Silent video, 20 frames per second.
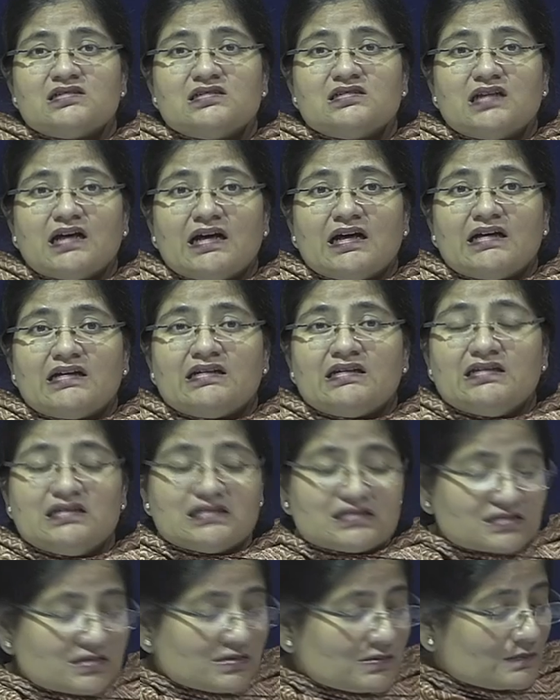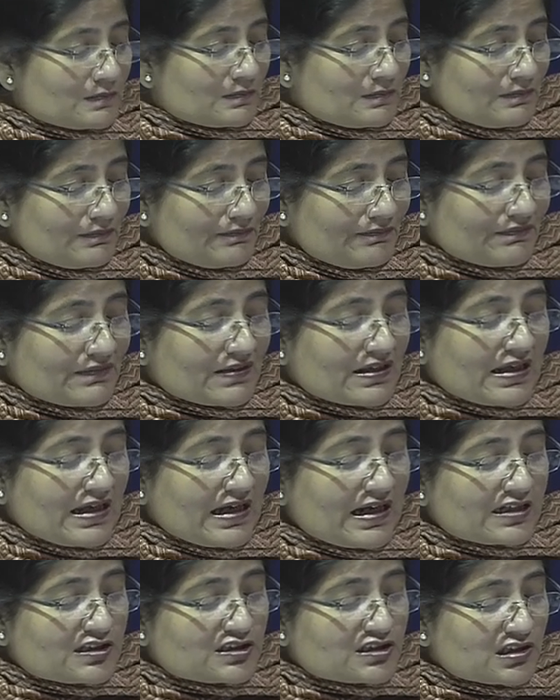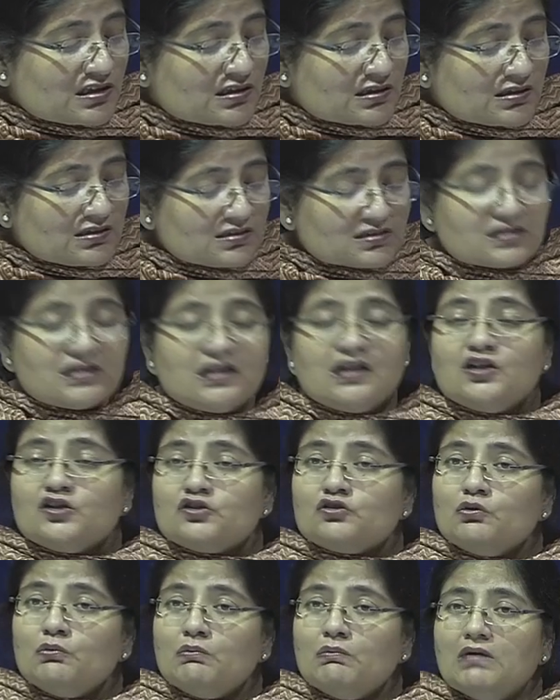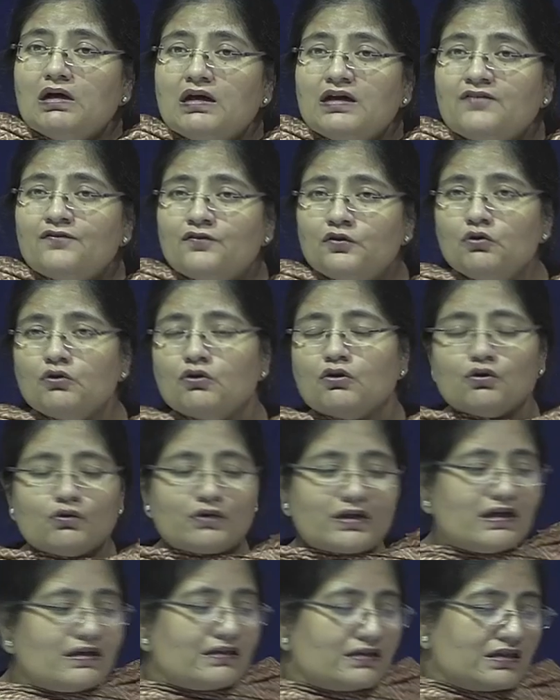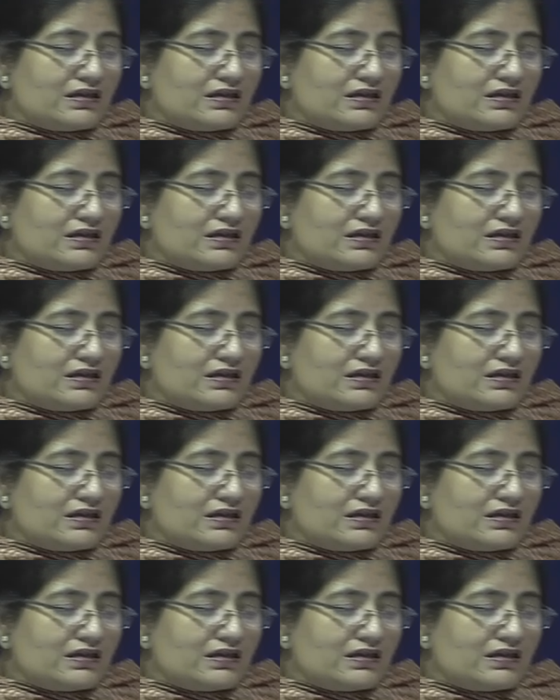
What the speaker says: diaries, and journals. So if you look at